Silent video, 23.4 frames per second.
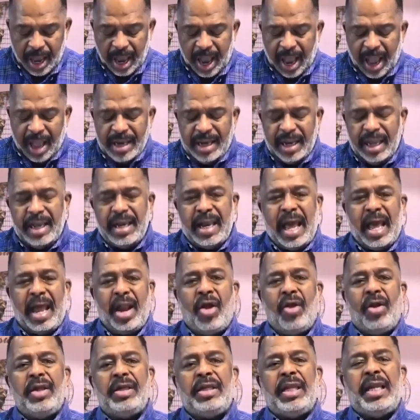And then not
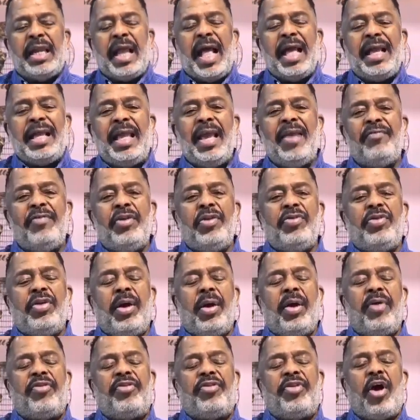only did I give you the
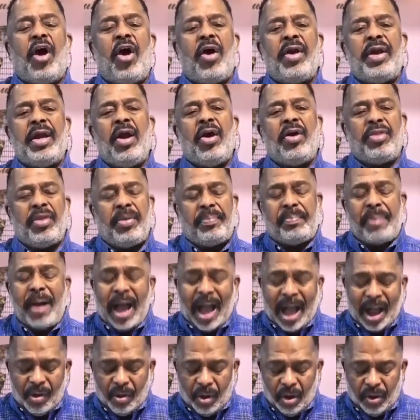authority or the
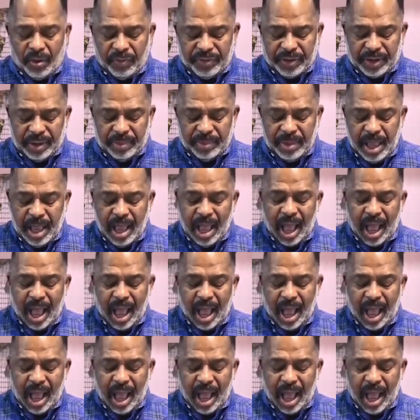power over them,